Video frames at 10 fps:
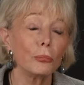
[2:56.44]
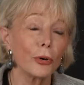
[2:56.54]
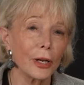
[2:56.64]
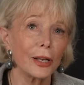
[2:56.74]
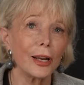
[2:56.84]

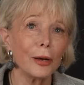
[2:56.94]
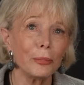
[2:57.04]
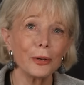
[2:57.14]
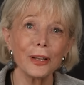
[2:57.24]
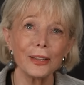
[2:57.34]
brought it up
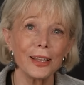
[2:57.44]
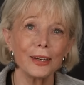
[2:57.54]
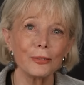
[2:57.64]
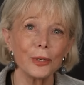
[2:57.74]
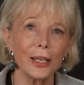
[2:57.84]
and
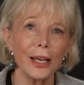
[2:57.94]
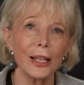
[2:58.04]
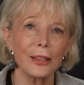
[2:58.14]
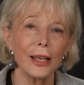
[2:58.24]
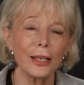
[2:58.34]
that we
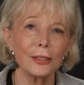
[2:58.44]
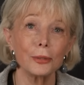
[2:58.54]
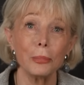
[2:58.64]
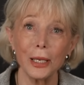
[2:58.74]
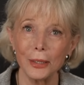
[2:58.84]
had that
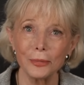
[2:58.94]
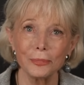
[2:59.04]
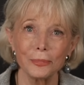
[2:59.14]
debate.